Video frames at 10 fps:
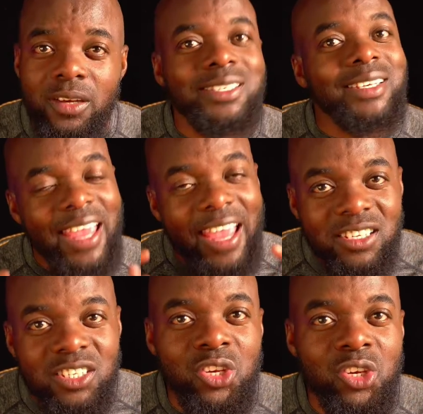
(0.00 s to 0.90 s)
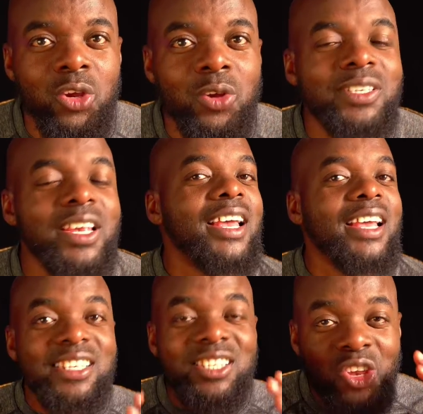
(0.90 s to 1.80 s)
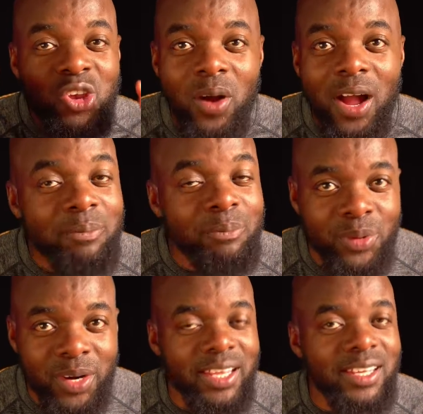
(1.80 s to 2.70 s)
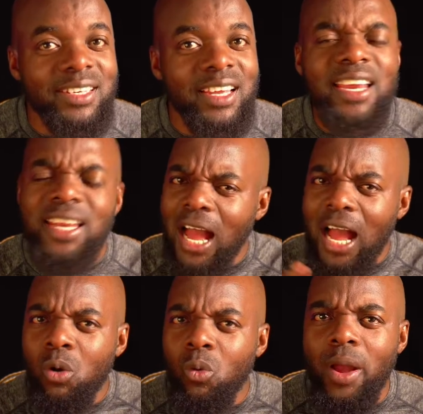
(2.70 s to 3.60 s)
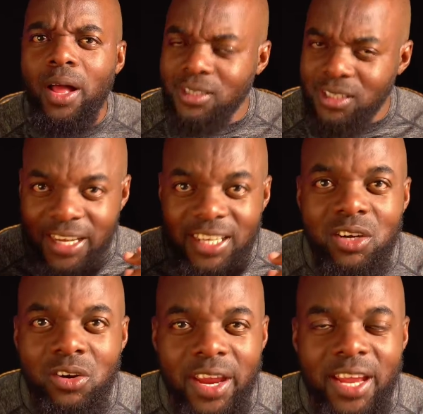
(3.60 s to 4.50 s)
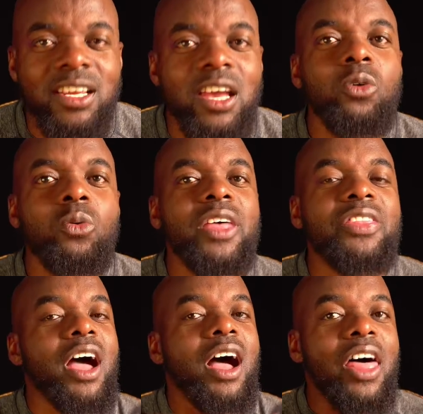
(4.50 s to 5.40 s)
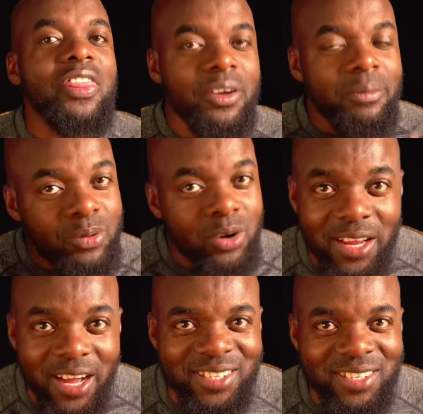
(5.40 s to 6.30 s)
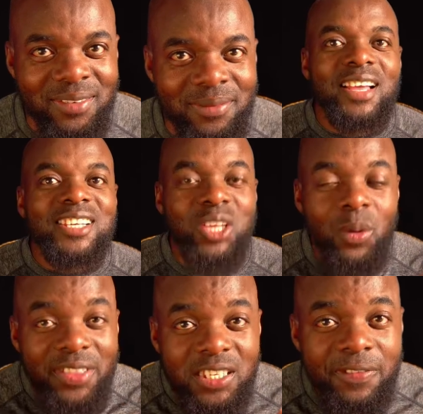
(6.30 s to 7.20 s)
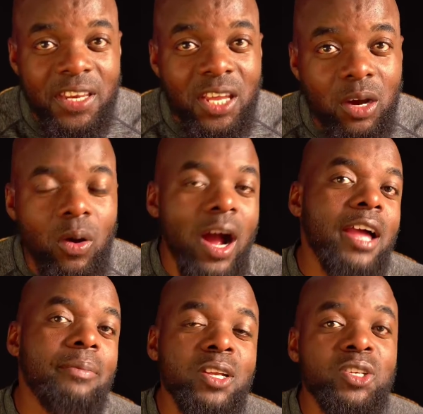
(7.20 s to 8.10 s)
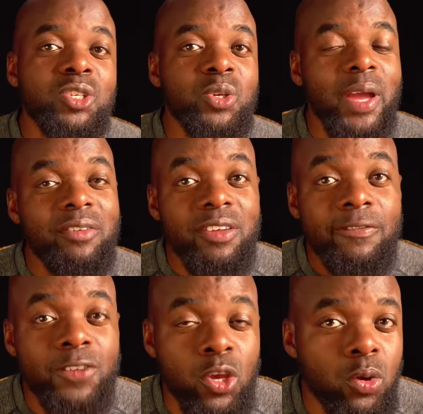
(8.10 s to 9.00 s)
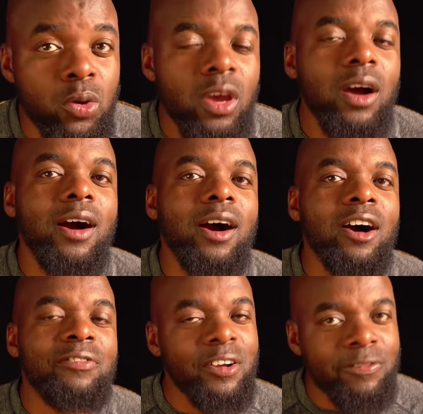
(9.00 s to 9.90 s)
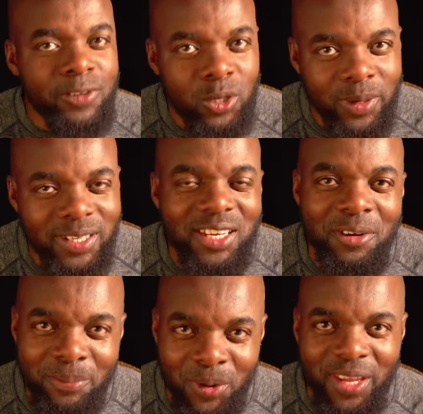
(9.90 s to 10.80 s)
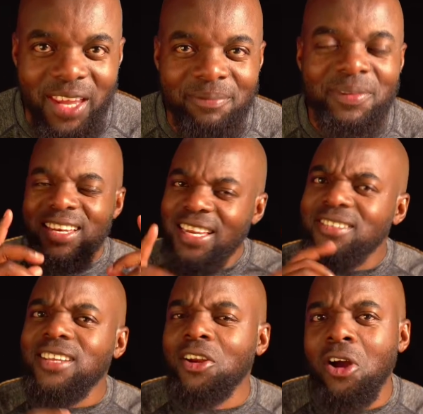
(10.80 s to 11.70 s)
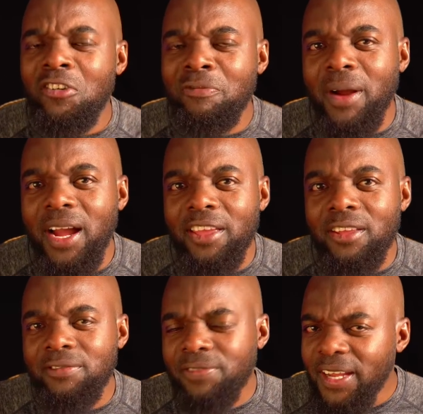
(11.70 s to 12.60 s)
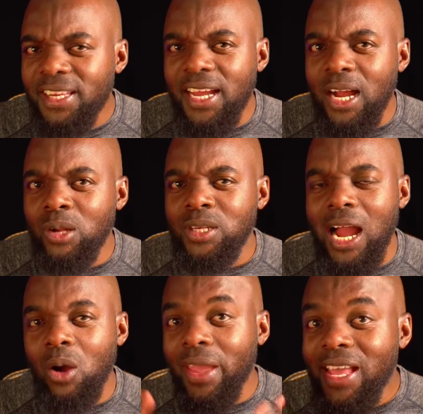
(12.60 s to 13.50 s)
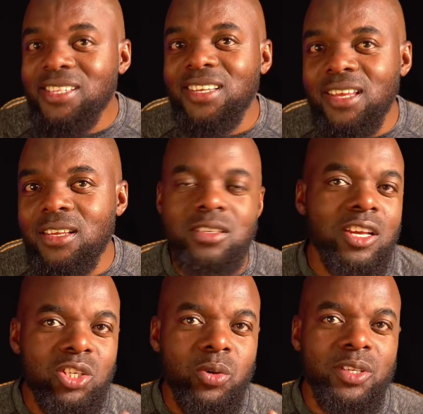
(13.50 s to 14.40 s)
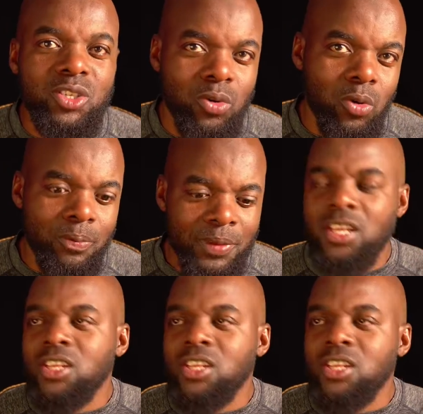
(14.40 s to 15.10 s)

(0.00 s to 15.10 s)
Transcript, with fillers: Is it easy to use? Is the UI brilliant? And how well does it integrate with other products? So in this video, I'm going to do a review of Fluent Booking. Let's start off by finding out how easy it is to install.